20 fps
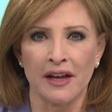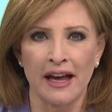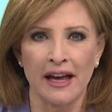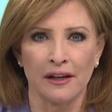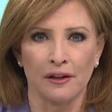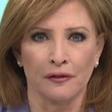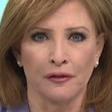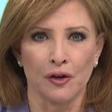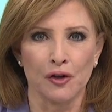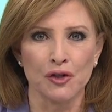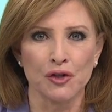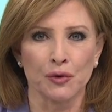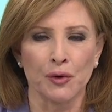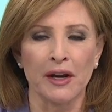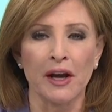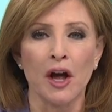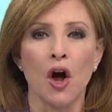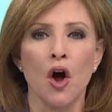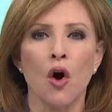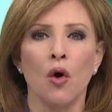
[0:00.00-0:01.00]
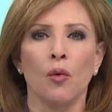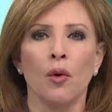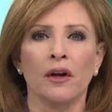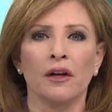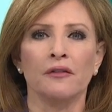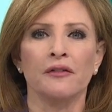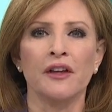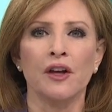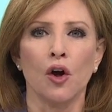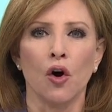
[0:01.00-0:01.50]
anniversary, one
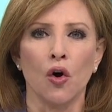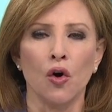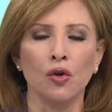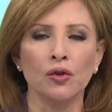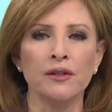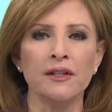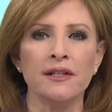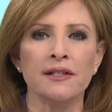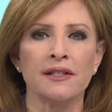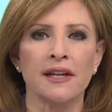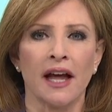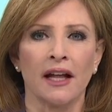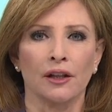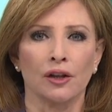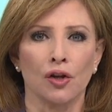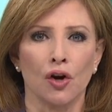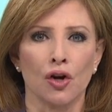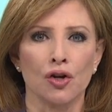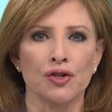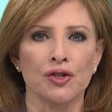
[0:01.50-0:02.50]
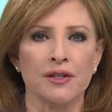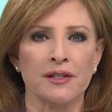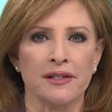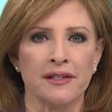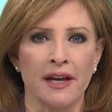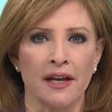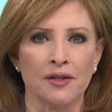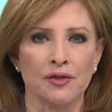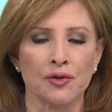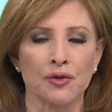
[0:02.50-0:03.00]
of the oldest and largest
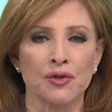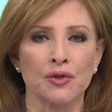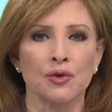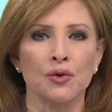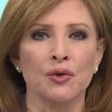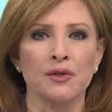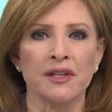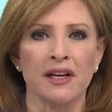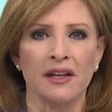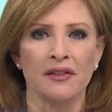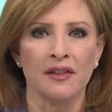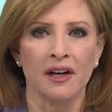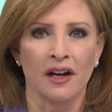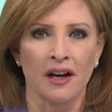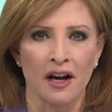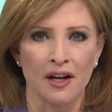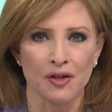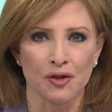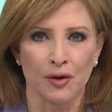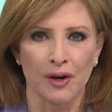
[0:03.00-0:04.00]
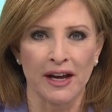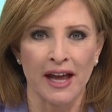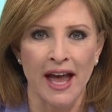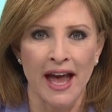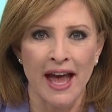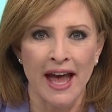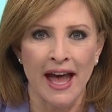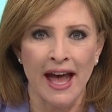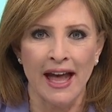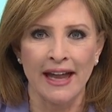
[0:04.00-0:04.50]
dental schools in the country.
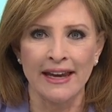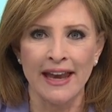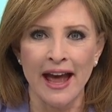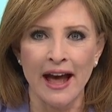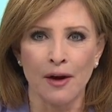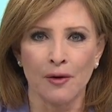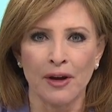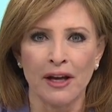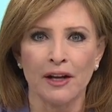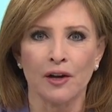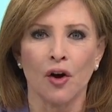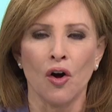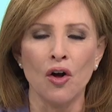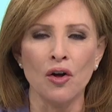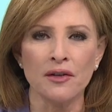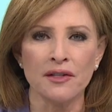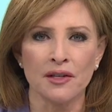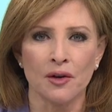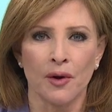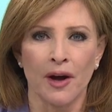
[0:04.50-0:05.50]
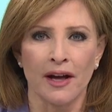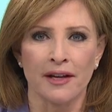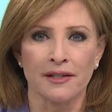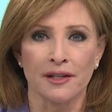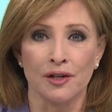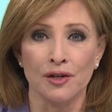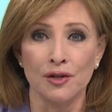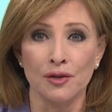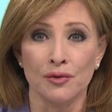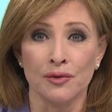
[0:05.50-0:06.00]
And now it also has
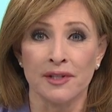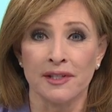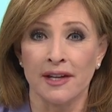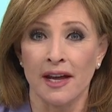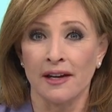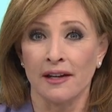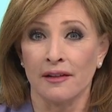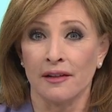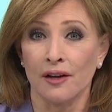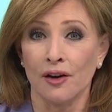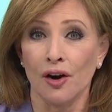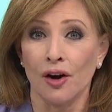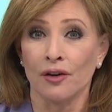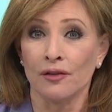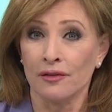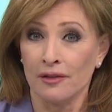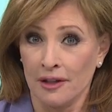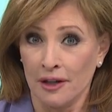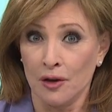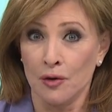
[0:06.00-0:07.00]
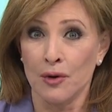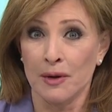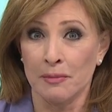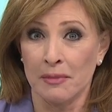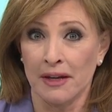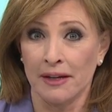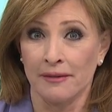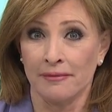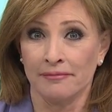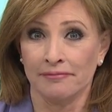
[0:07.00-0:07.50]
a new state-of-the-art equipment.